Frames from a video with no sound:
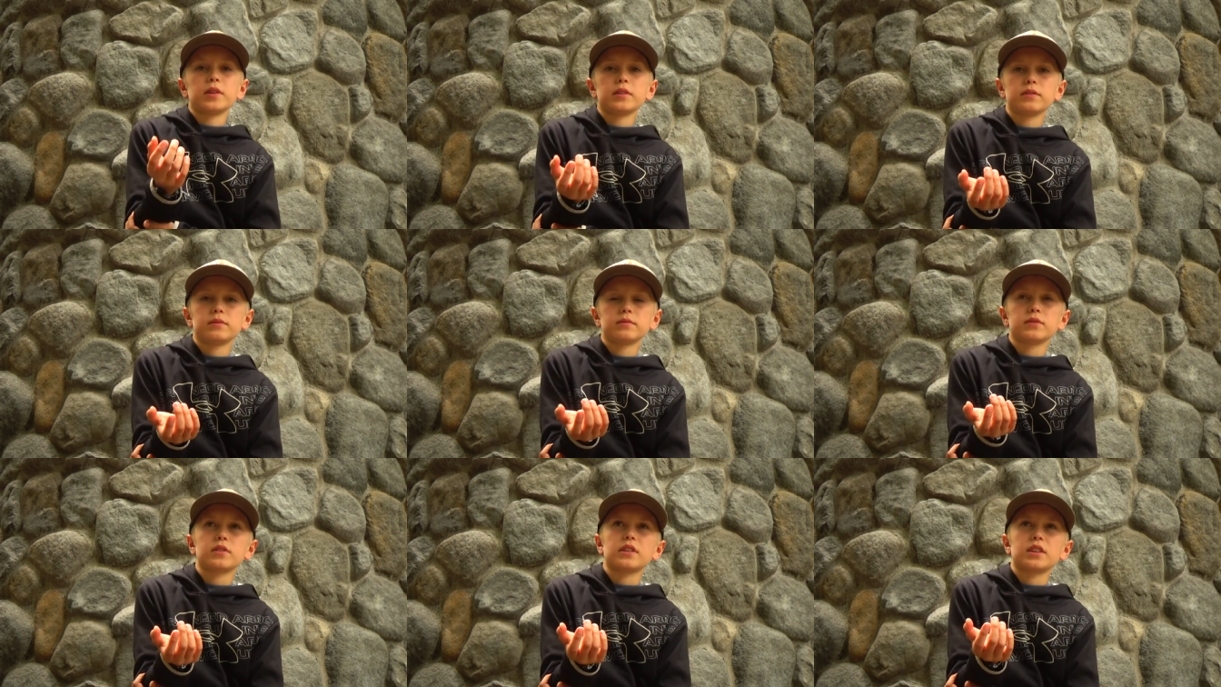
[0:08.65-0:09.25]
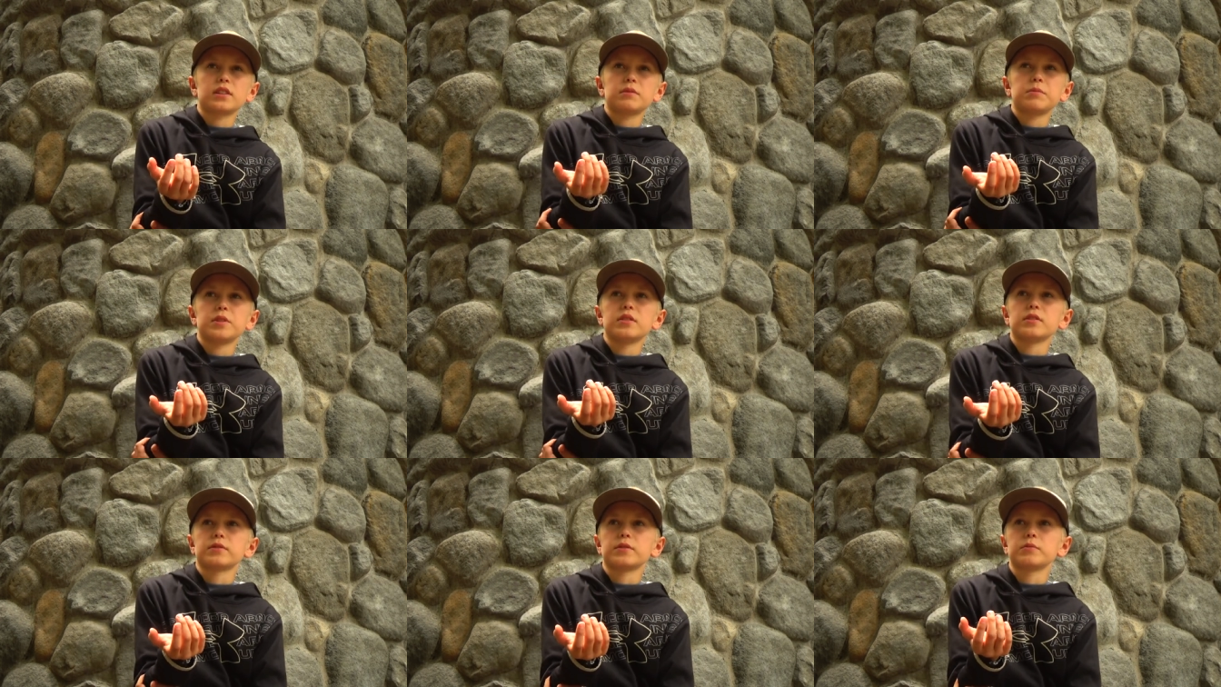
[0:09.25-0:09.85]
I think it's be
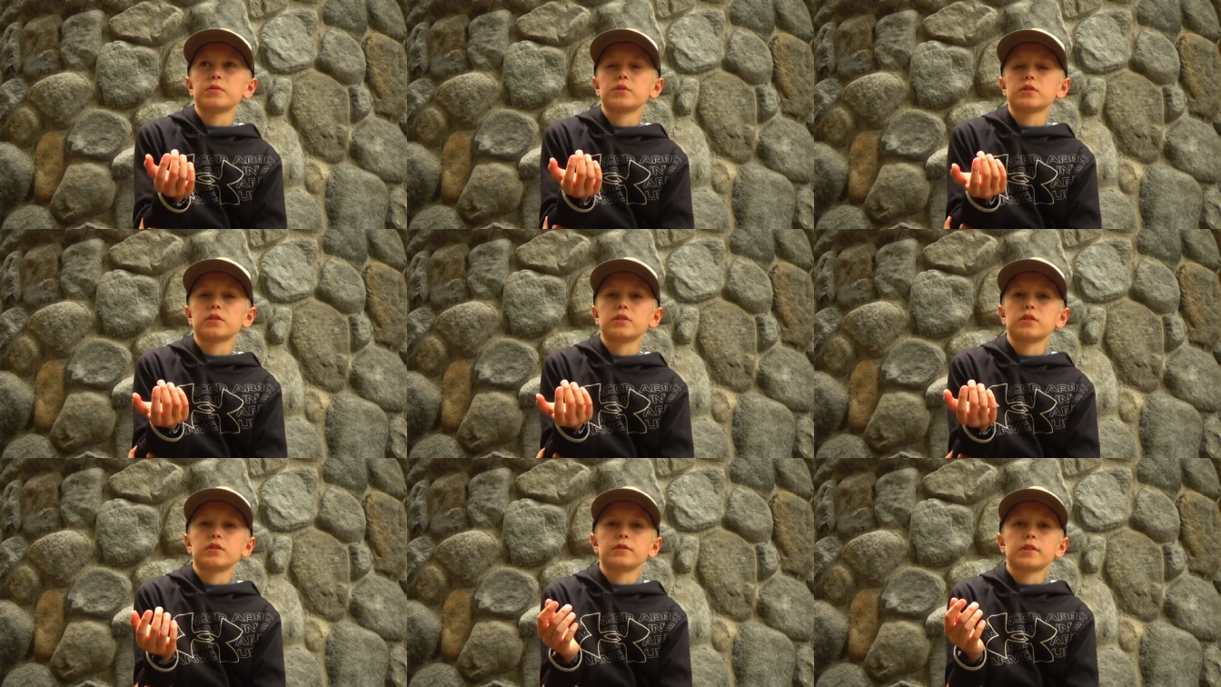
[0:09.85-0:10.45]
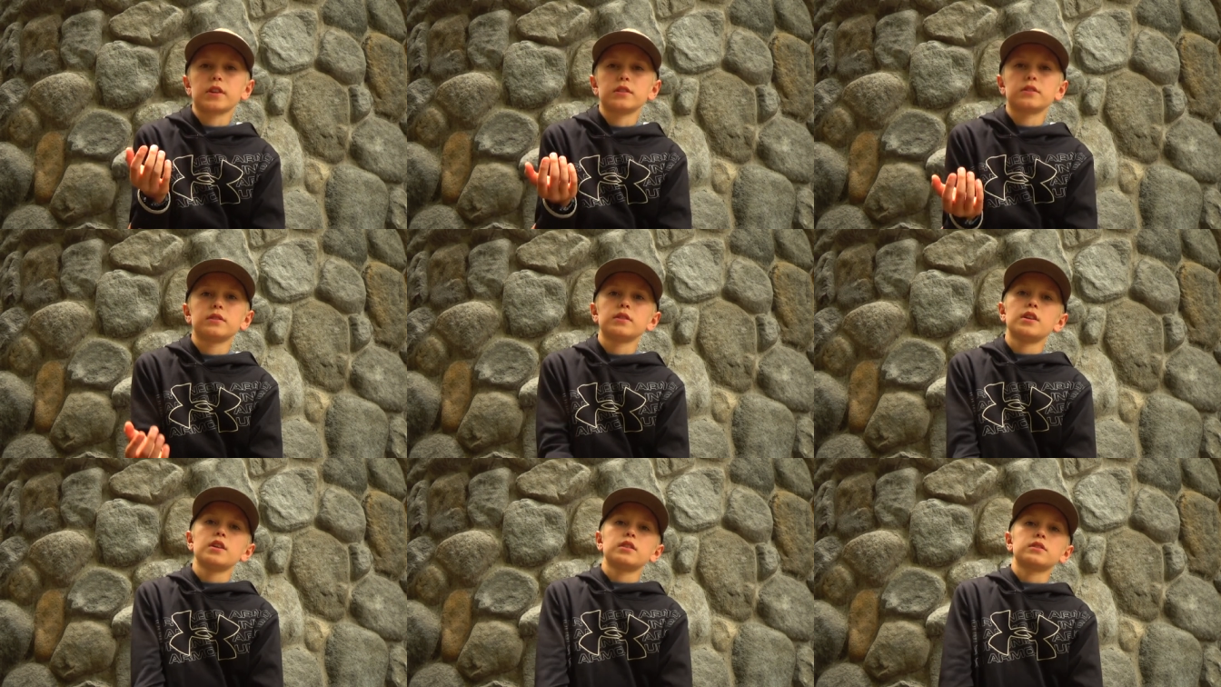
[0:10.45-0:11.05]
Nerf, mostly Nerf gun
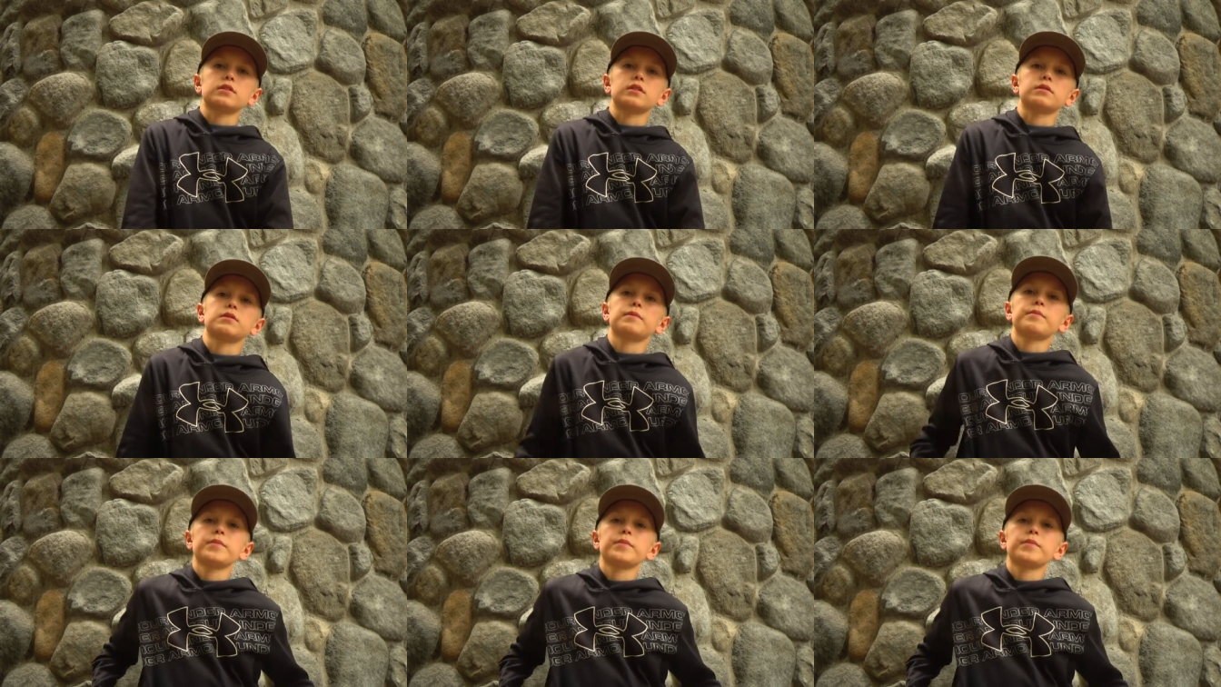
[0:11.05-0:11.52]
stuff.